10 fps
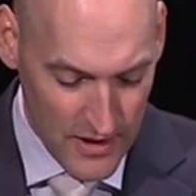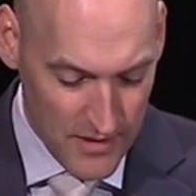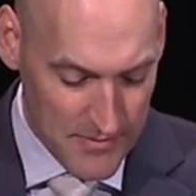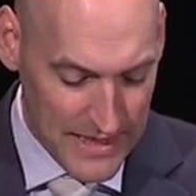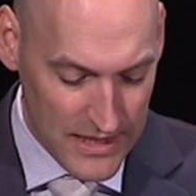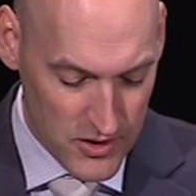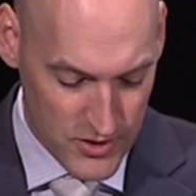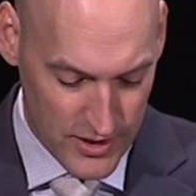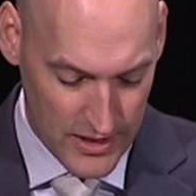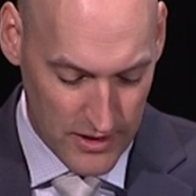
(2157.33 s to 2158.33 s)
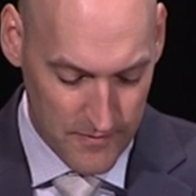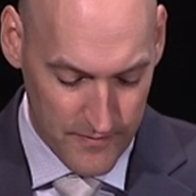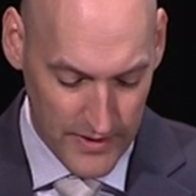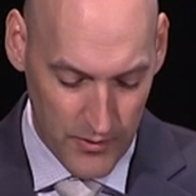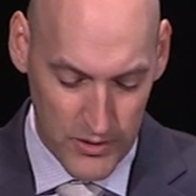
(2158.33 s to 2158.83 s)
many years ago
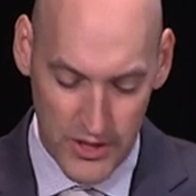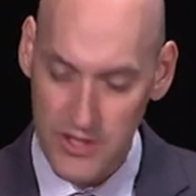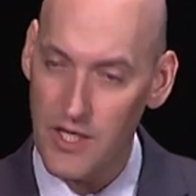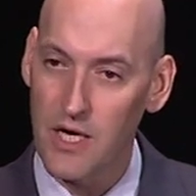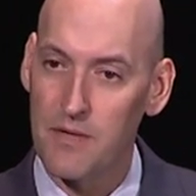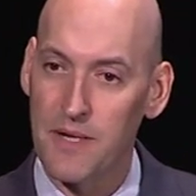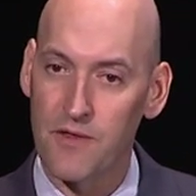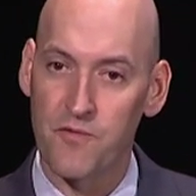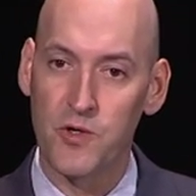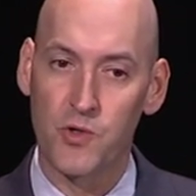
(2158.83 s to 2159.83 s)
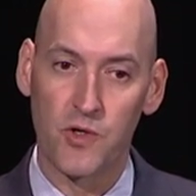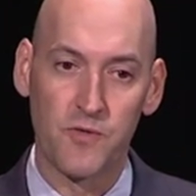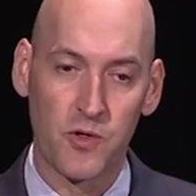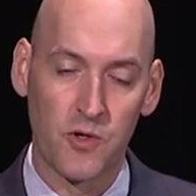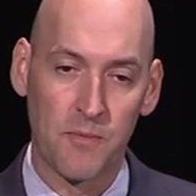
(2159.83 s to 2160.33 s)
in which I talked about the future of
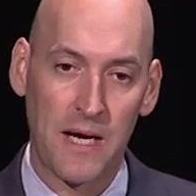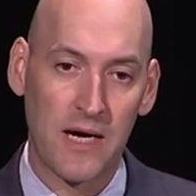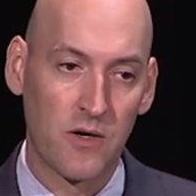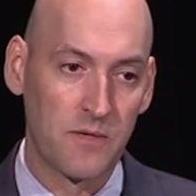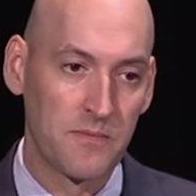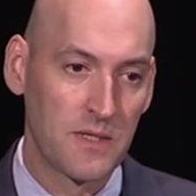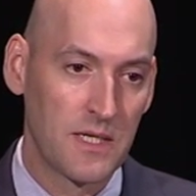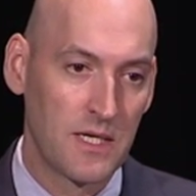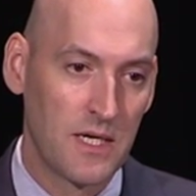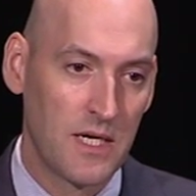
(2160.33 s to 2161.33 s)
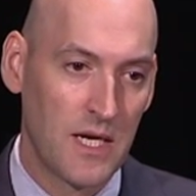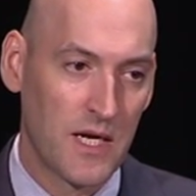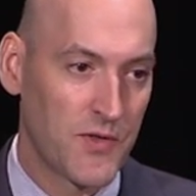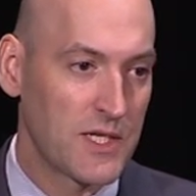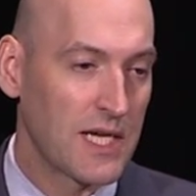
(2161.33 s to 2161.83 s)
nuclear power. And
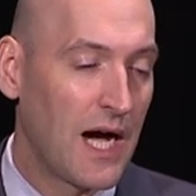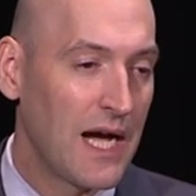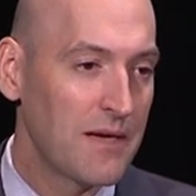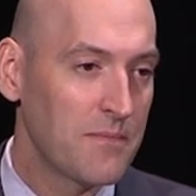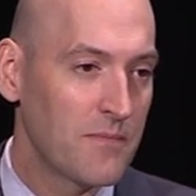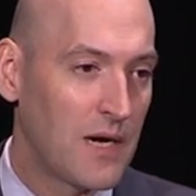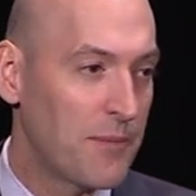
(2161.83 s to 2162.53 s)
at the time, I